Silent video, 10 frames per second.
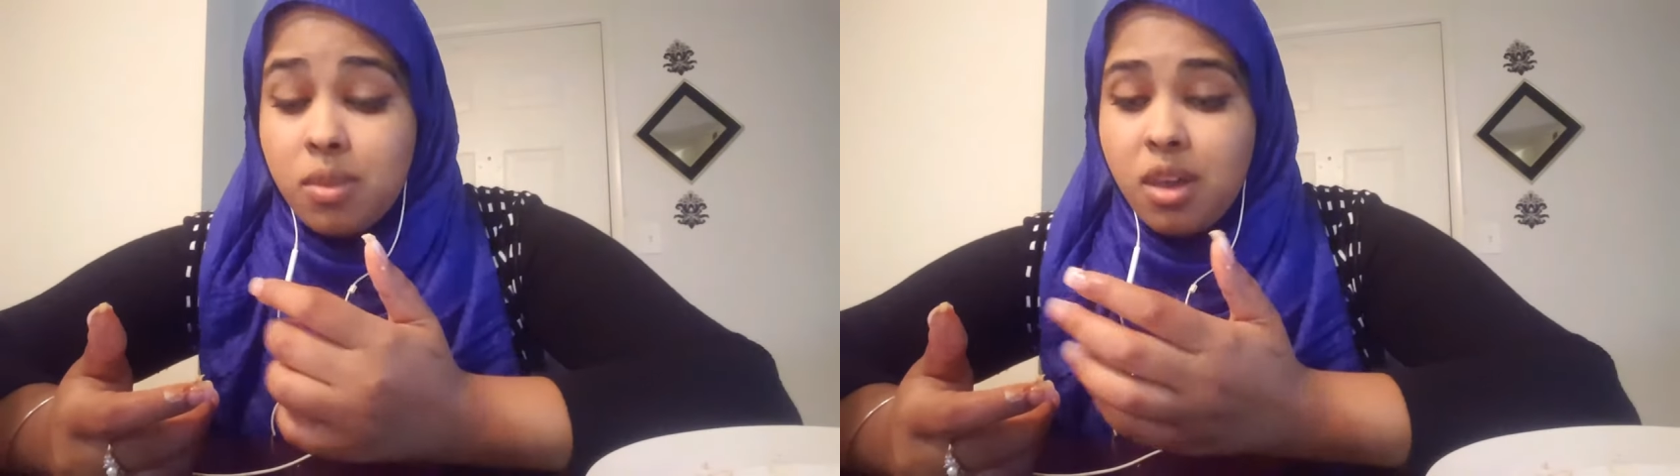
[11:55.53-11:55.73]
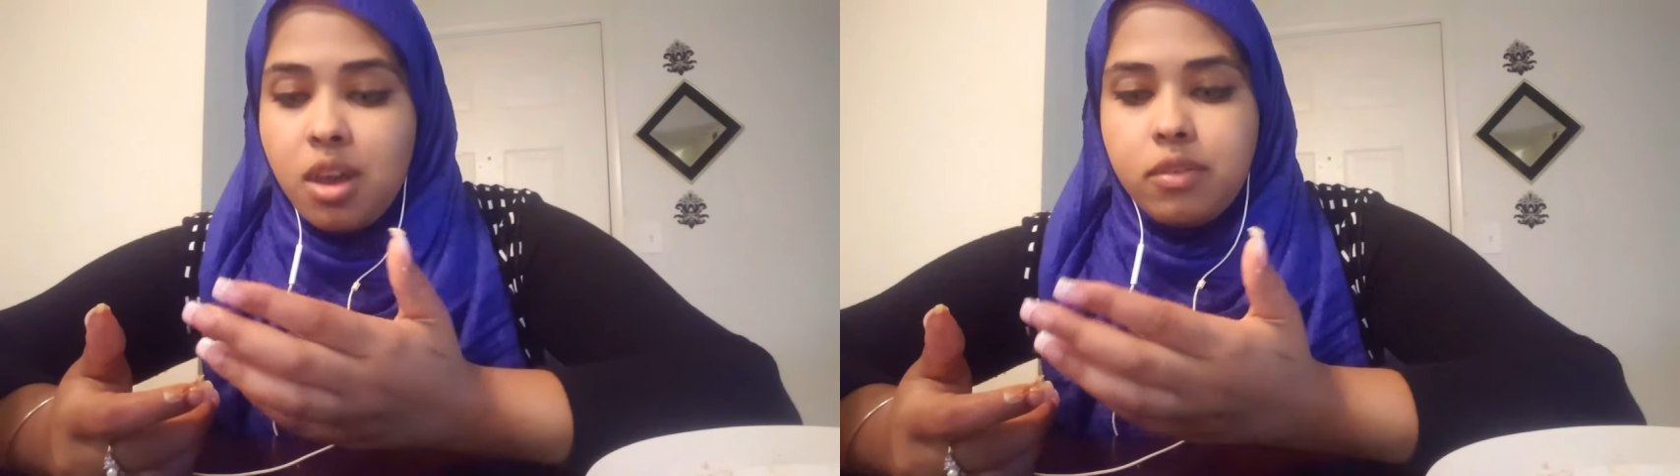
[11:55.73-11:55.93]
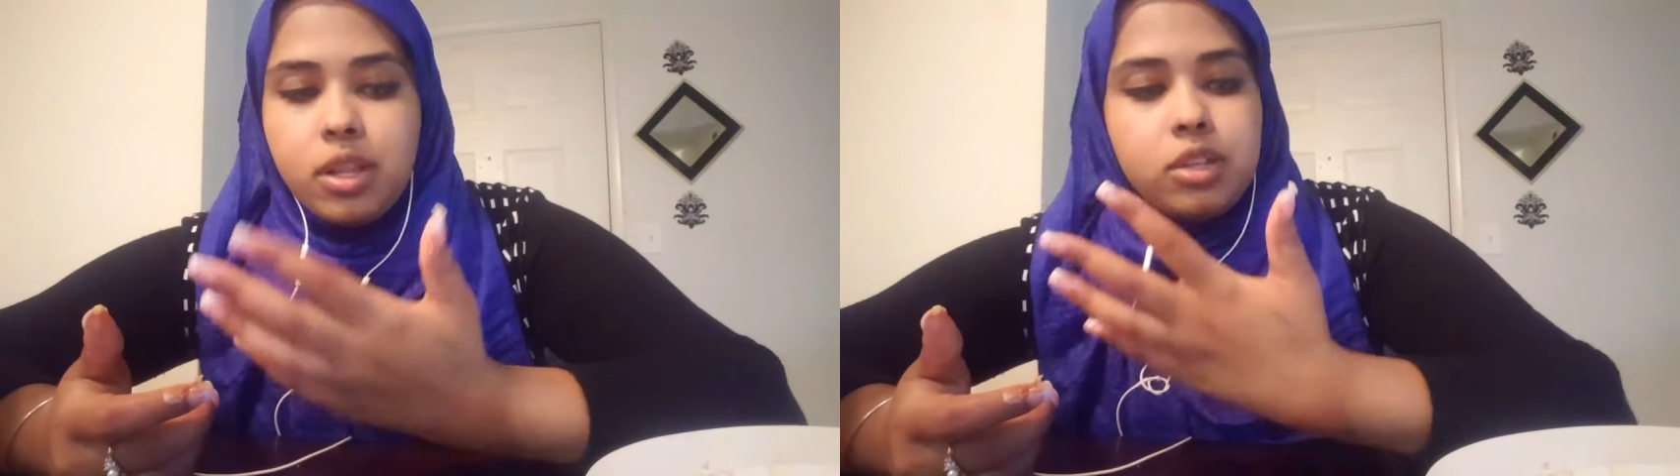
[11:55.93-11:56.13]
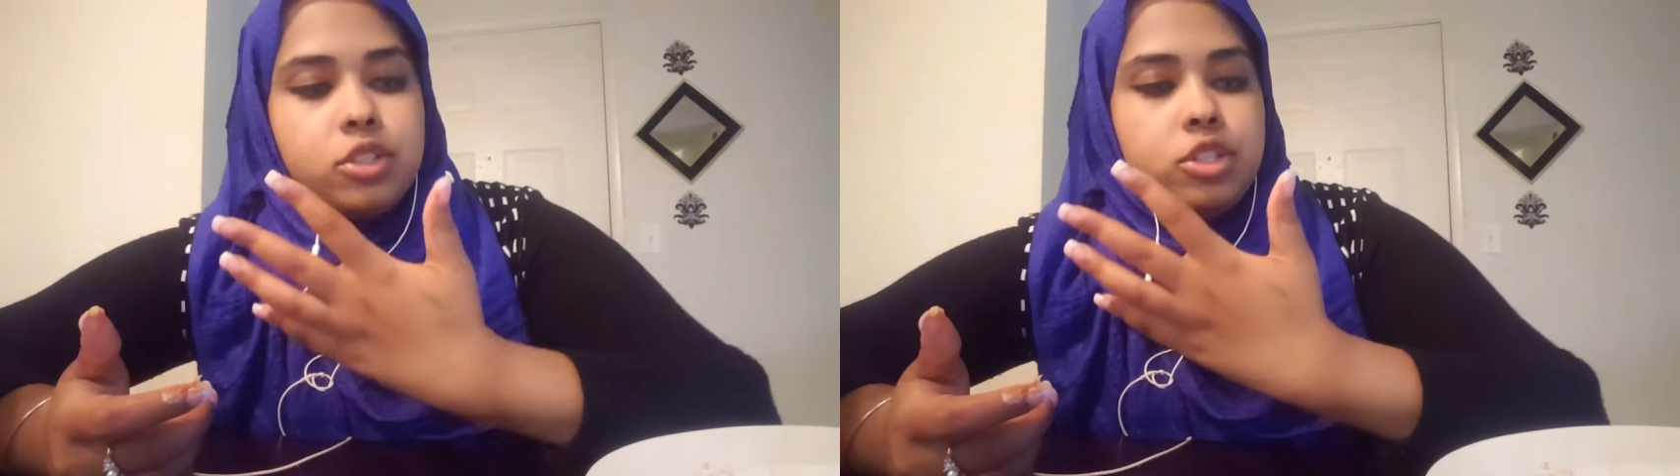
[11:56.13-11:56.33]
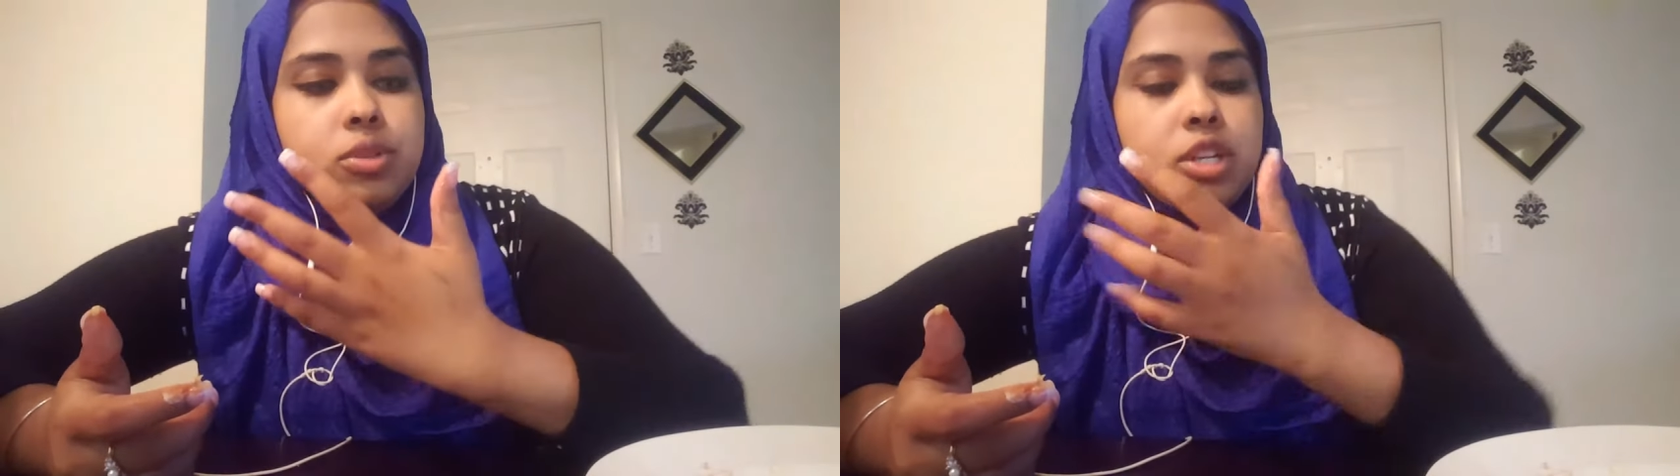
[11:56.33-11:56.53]
I have a lot
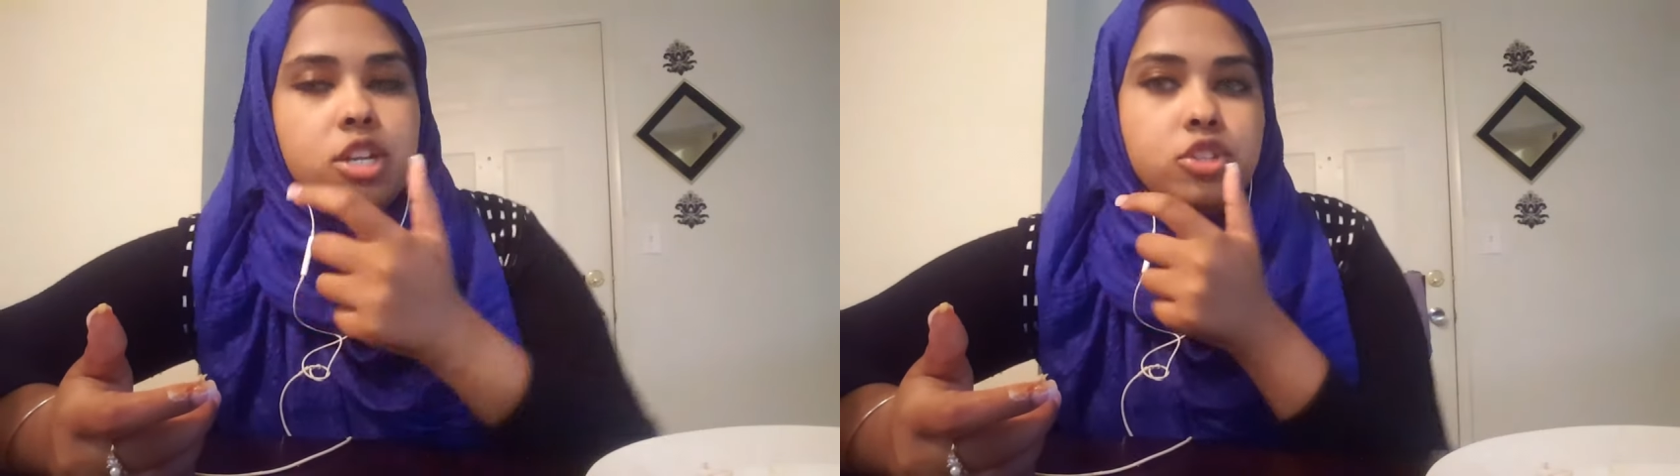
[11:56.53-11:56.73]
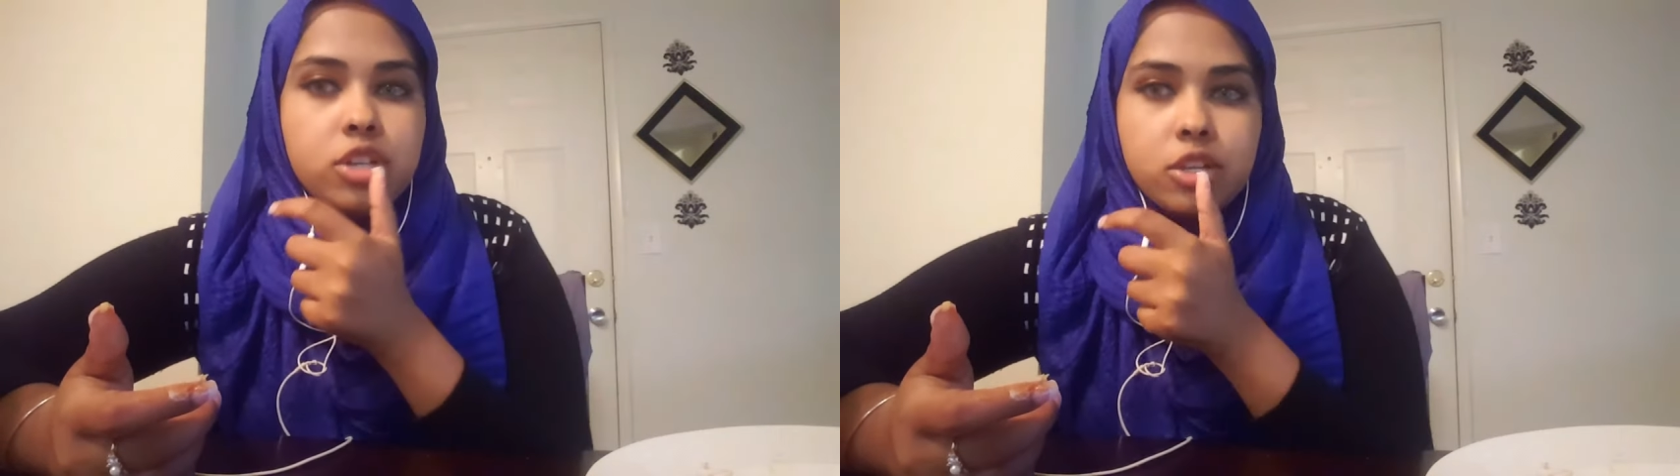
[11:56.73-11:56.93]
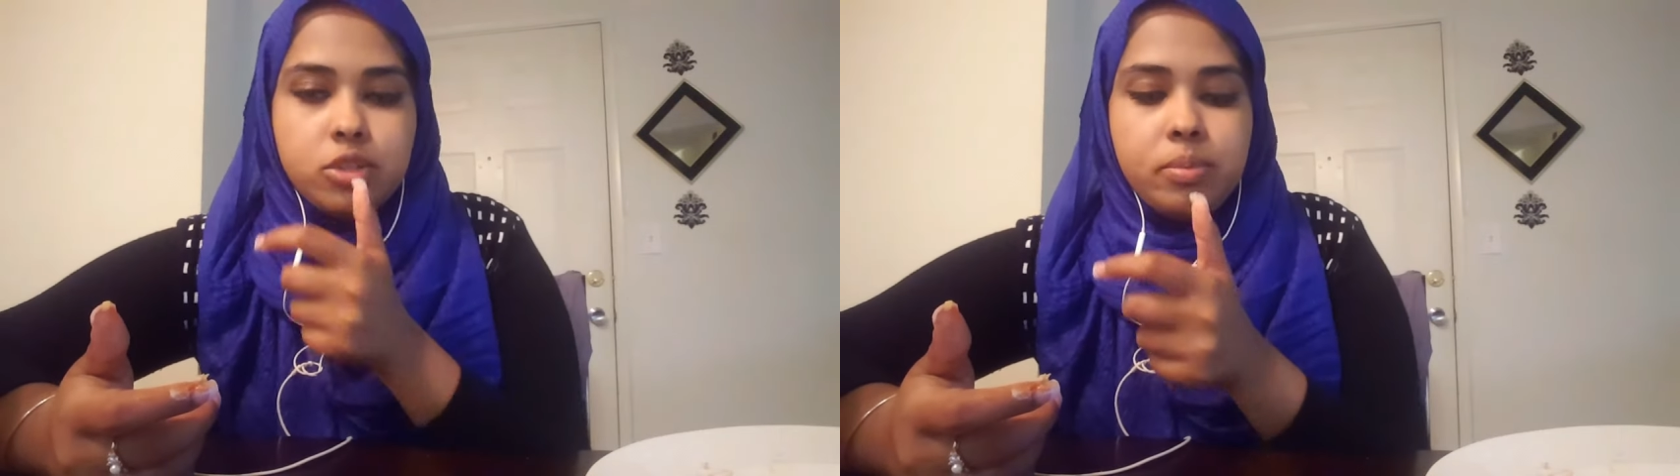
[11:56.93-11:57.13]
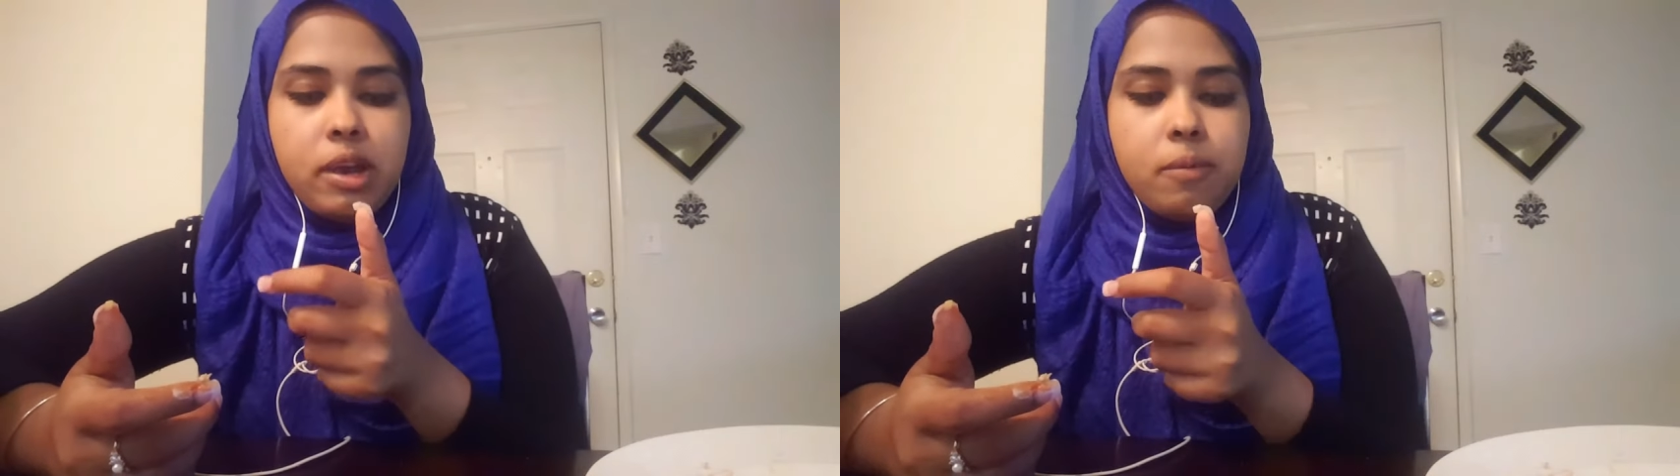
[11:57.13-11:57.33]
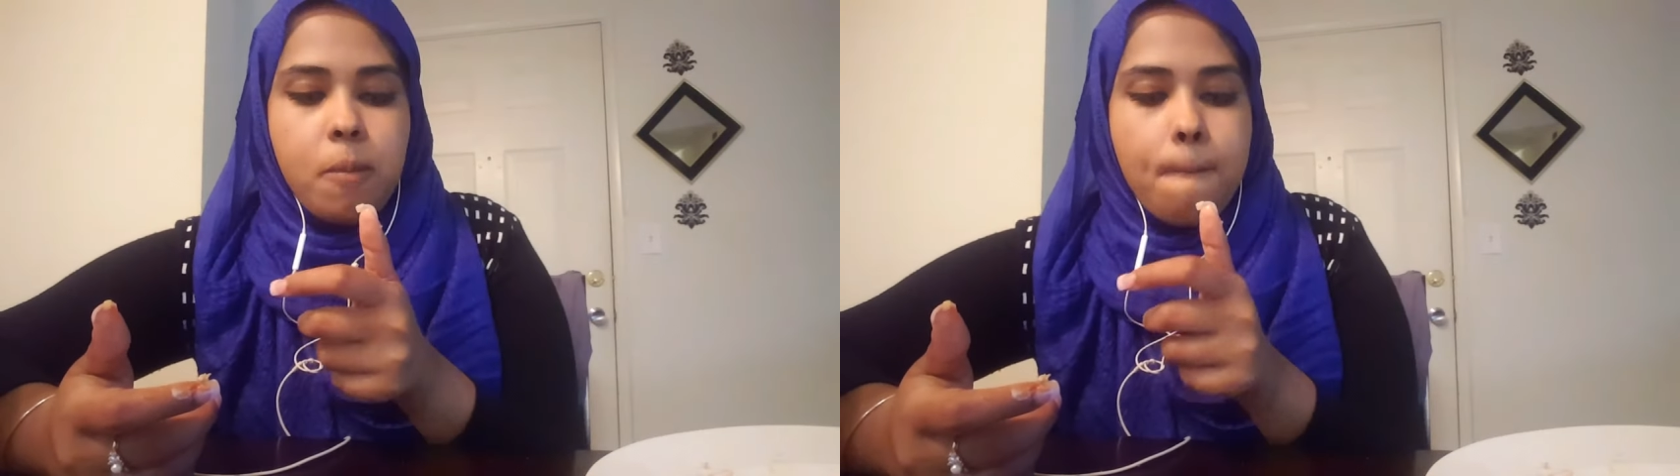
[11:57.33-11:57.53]
to do and I need to get to bed